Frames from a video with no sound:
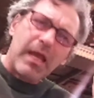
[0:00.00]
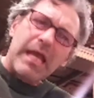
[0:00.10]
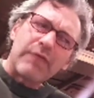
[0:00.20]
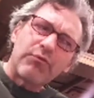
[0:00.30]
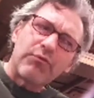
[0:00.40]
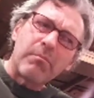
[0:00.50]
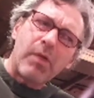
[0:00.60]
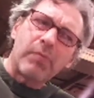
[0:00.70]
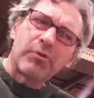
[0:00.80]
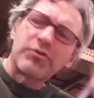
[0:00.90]
And for
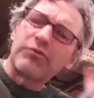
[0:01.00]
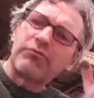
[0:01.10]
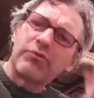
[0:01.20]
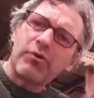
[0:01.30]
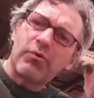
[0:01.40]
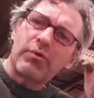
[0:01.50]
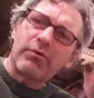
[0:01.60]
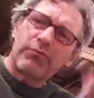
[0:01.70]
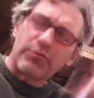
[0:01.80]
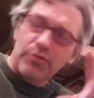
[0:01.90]
marbles, you don't,
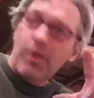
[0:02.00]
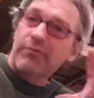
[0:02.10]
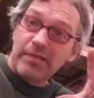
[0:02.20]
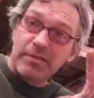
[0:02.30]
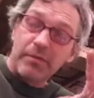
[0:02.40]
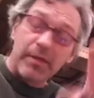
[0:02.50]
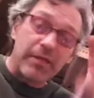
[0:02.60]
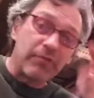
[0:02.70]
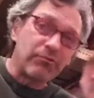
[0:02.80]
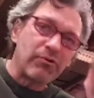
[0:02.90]
for soft glass anyway,
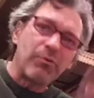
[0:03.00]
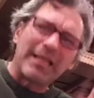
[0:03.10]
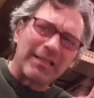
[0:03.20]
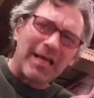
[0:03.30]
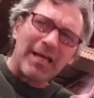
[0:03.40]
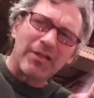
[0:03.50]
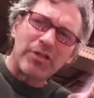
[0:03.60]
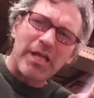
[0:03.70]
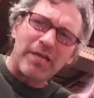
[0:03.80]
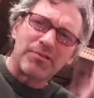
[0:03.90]
you don't get a lot of
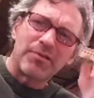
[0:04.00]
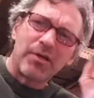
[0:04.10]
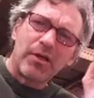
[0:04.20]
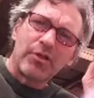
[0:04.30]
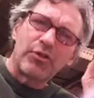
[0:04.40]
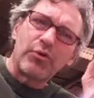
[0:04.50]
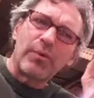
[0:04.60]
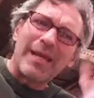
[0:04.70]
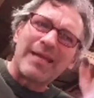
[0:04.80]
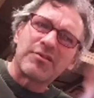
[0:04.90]
chance to
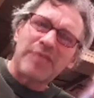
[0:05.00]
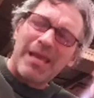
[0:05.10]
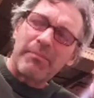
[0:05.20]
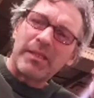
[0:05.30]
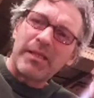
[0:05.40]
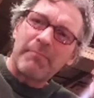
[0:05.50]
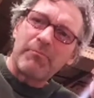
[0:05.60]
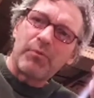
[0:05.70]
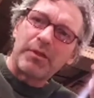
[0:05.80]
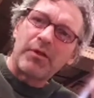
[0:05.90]
examine them
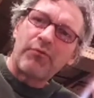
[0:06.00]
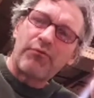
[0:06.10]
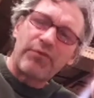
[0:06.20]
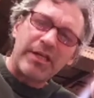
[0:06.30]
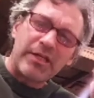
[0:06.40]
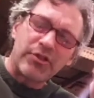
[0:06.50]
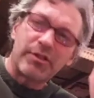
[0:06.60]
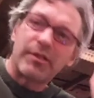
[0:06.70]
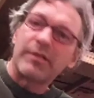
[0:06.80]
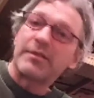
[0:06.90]
when they're finished
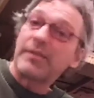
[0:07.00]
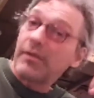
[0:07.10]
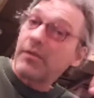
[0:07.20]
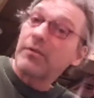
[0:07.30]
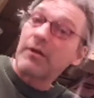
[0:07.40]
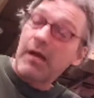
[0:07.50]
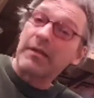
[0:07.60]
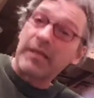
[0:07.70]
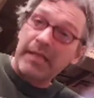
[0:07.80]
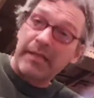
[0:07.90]
until they're
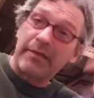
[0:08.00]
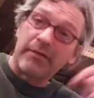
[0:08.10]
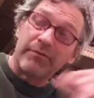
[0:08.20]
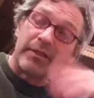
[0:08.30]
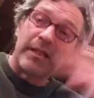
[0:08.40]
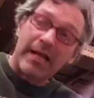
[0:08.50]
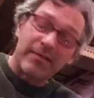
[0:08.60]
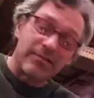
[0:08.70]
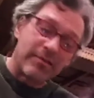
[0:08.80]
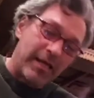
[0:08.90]
out of the annealing oven the
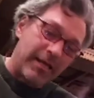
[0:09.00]
next day.